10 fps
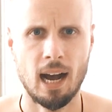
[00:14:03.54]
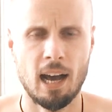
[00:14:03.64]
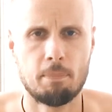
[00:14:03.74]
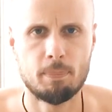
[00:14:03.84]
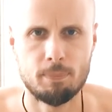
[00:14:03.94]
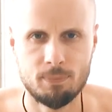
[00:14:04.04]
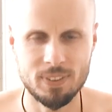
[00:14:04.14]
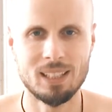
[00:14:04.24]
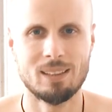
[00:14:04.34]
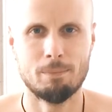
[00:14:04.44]
I
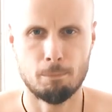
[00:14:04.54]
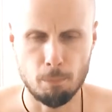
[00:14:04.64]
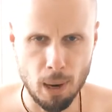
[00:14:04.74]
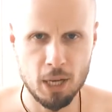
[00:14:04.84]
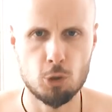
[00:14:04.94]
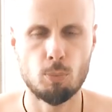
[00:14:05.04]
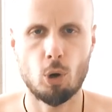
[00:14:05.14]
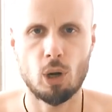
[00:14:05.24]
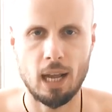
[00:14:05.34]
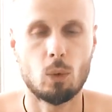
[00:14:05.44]
feel much
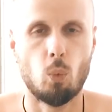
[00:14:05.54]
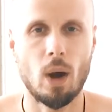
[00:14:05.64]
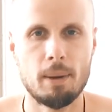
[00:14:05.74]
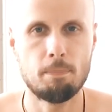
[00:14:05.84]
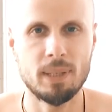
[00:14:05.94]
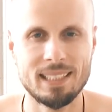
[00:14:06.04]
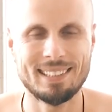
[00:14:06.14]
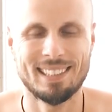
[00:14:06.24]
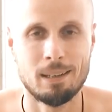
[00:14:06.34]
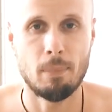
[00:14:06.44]
more like one
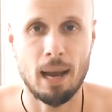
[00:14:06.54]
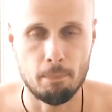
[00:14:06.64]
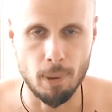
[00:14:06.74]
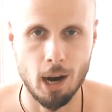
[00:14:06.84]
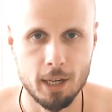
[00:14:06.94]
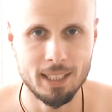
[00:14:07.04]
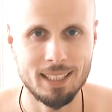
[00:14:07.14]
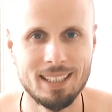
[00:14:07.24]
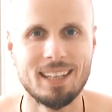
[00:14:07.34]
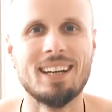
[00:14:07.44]
piece in my body